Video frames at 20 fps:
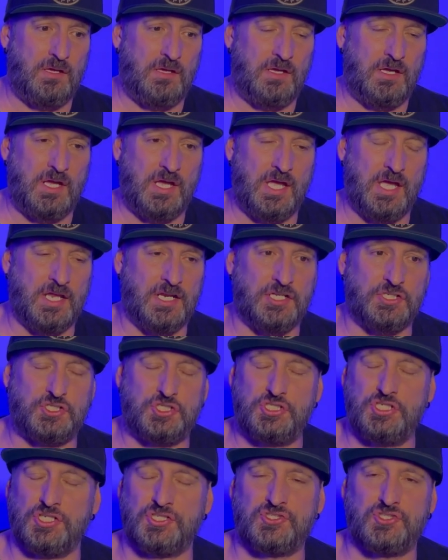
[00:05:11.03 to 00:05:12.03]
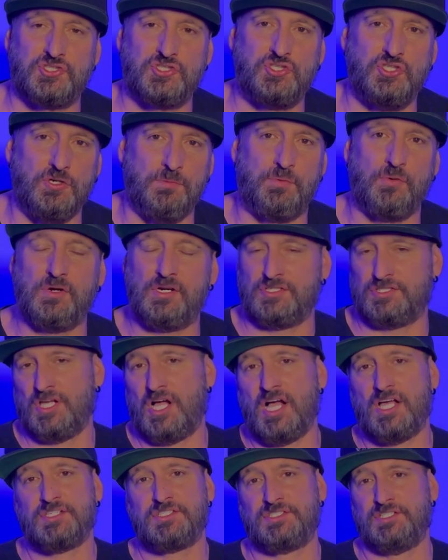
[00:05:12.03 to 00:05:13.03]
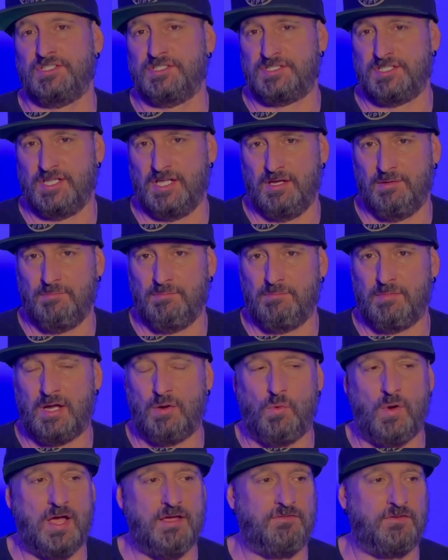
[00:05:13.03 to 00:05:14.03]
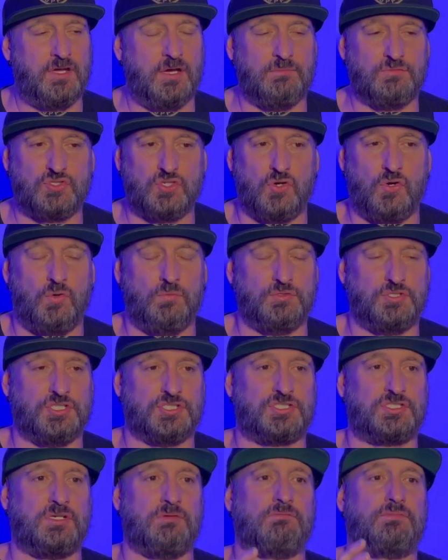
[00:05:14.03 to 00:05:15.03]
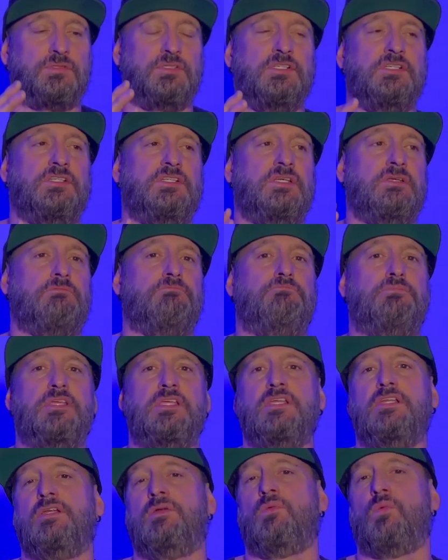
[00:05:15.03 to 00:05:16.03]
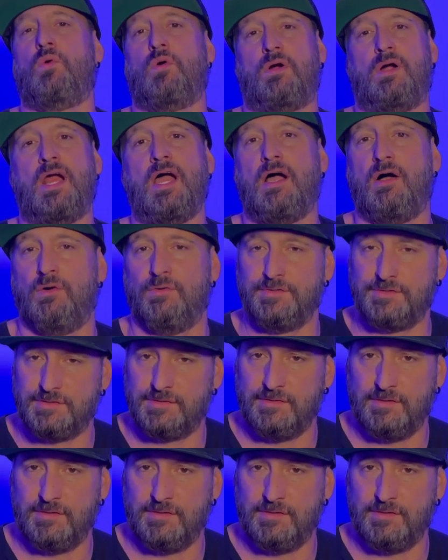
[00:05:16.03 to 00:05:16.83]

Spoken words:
And it's just super exhausting to them. My wife comes home just completely beat and wore out.